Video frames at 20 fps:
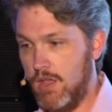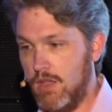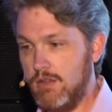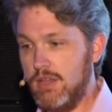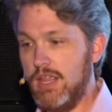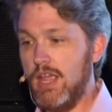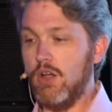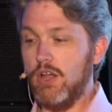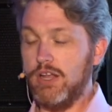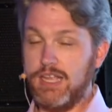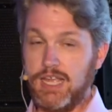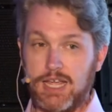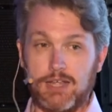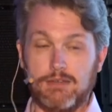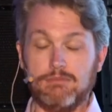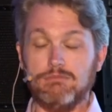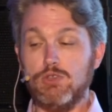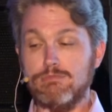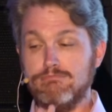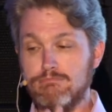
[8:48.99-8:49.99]
Now, okay,
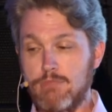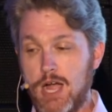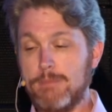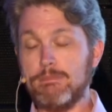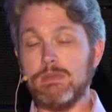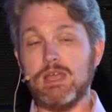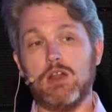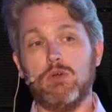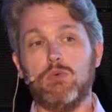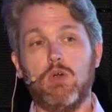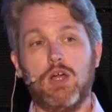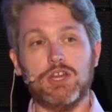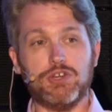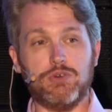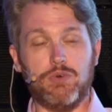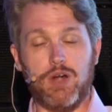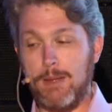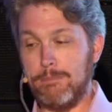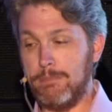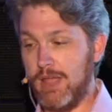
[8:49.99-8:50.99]
you might be able to write
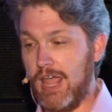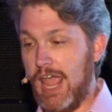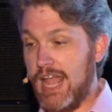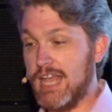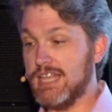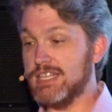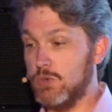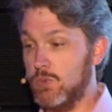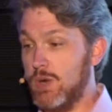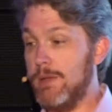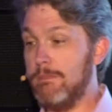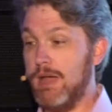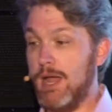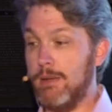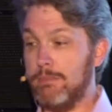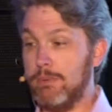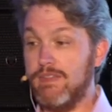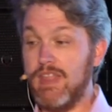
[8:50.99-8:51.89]
your app as a web app,